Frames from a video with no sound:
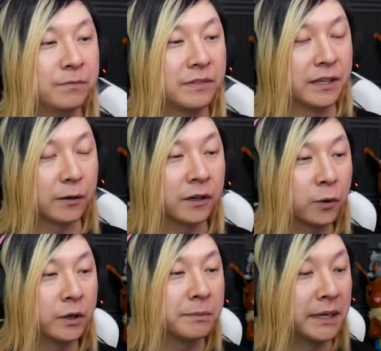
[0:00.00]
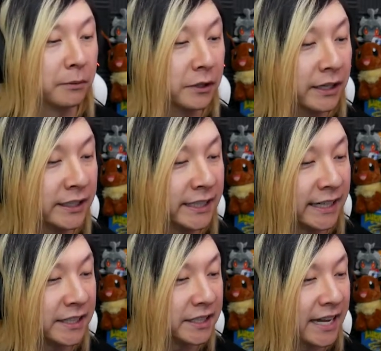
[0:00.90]
they're going to be able to get
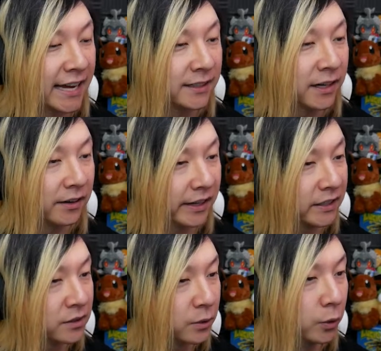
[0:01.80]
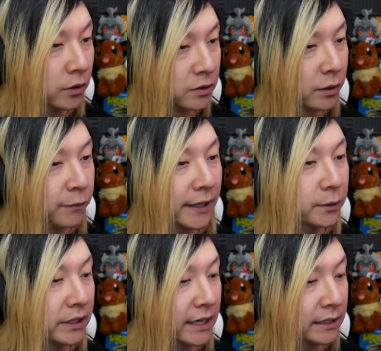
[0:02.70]
into that. All right, cool. So if I do
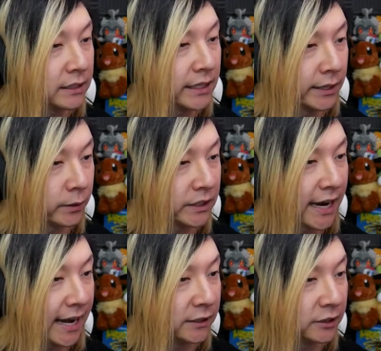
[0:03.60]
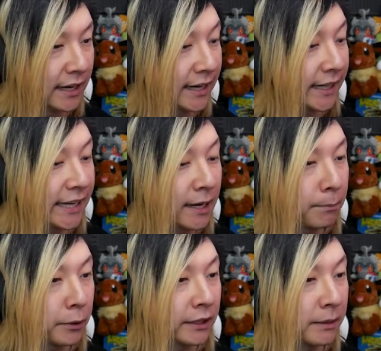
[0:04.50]
this, then they're attached, and I
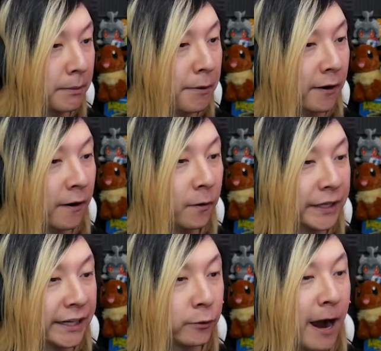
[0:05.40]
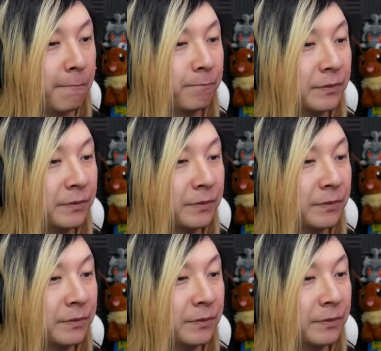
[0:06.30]
can't break them apart. Okay, crap.